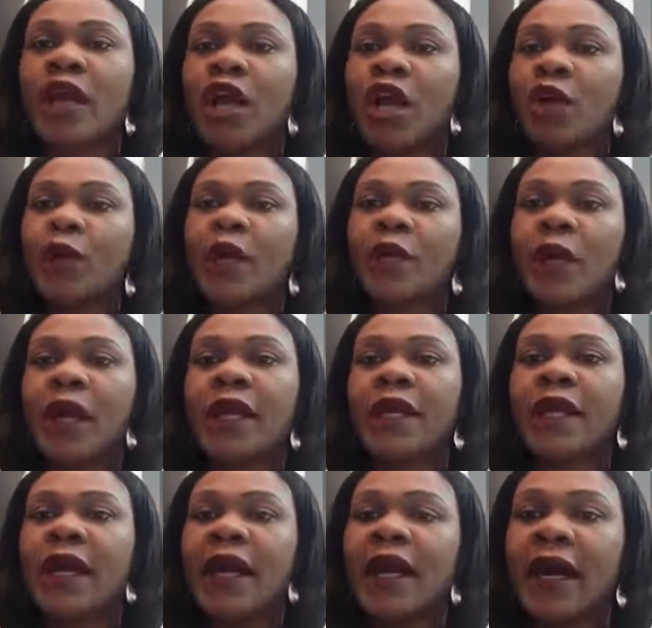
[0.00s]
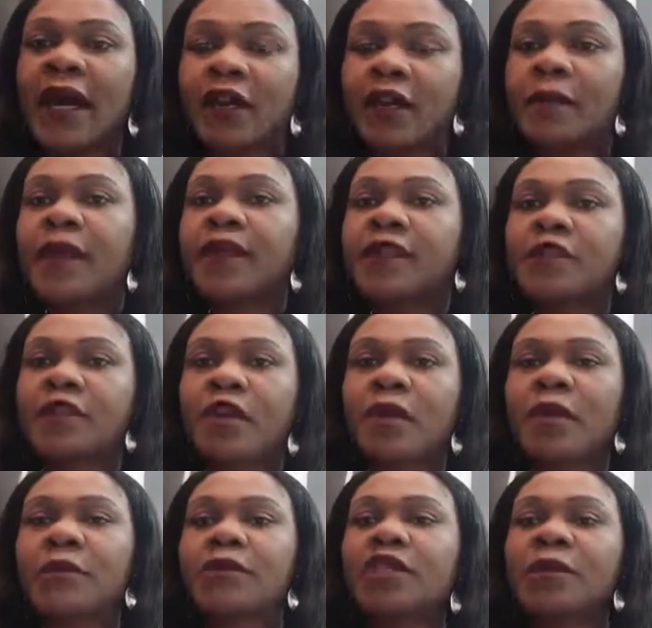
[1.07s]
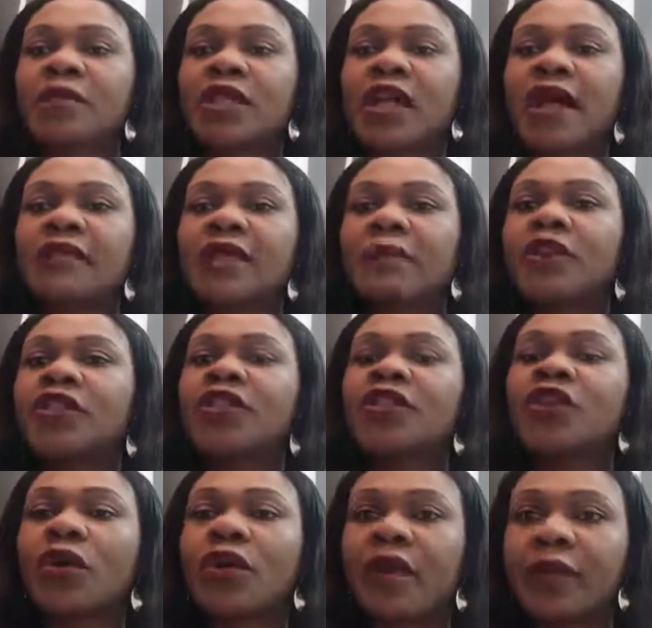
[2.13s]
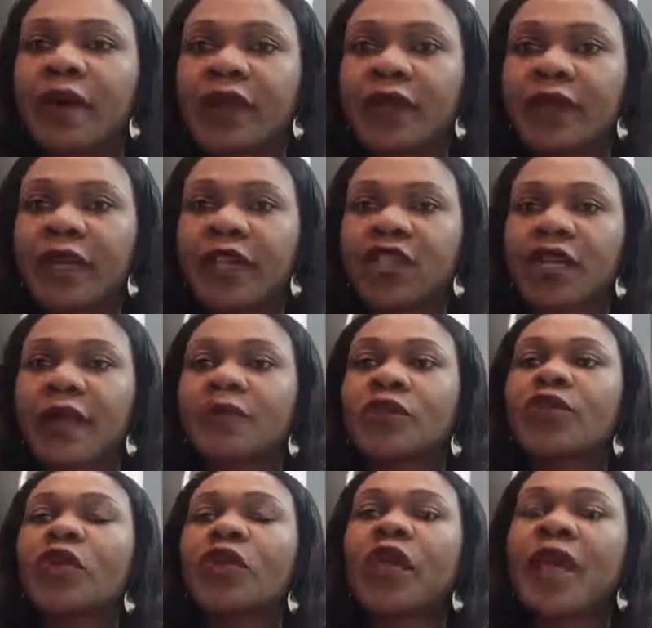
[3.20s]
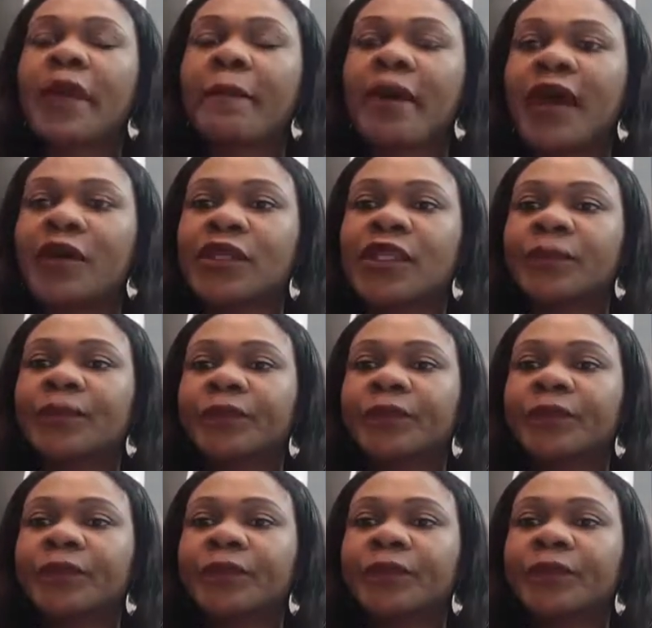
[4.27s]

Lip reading: when I come up sometimes, I'm not just talking about education, I'm talking about